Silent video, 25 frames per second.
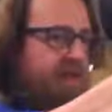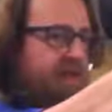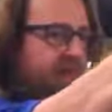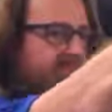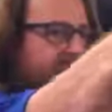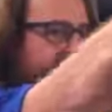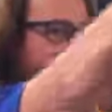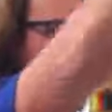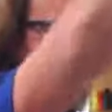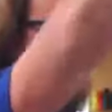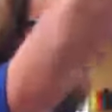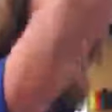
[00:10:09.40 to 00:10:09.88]
get
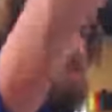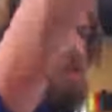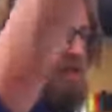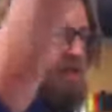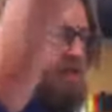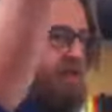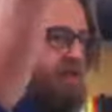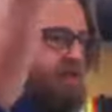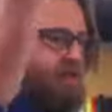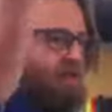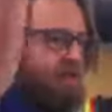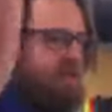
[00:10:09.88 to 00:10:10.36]
into
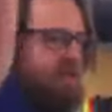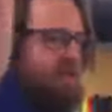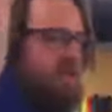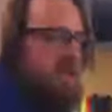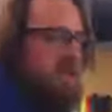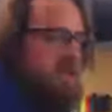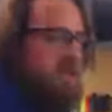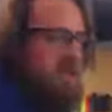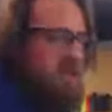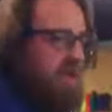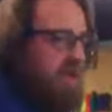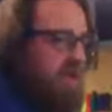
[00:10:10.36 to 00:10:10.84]
that good
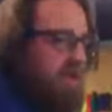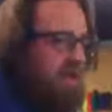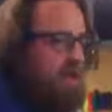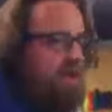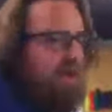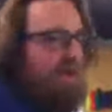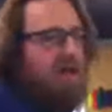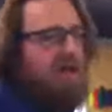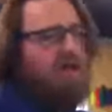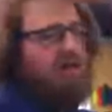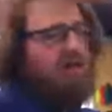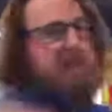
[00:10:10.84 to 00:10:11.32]
position and
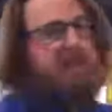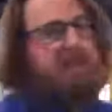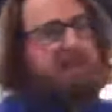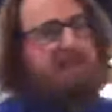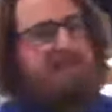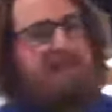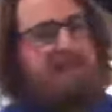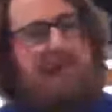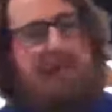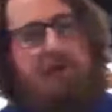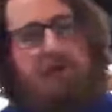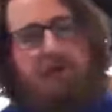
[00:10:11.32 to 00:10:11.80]
allow that
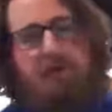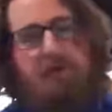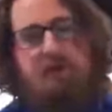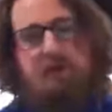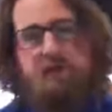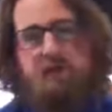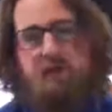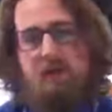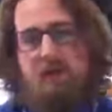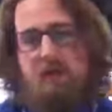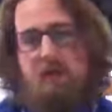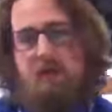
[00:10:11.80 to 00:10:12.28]

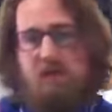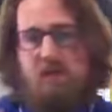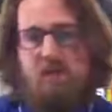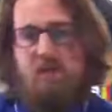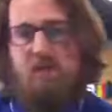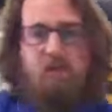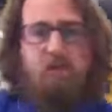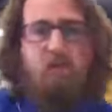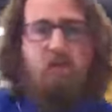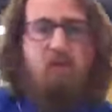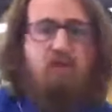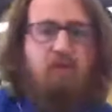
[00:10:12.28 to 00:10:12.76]
scapula
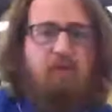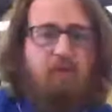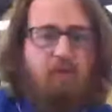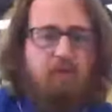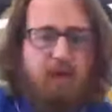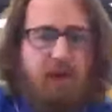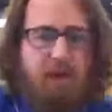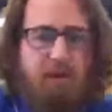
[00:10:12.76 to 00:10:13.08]
to move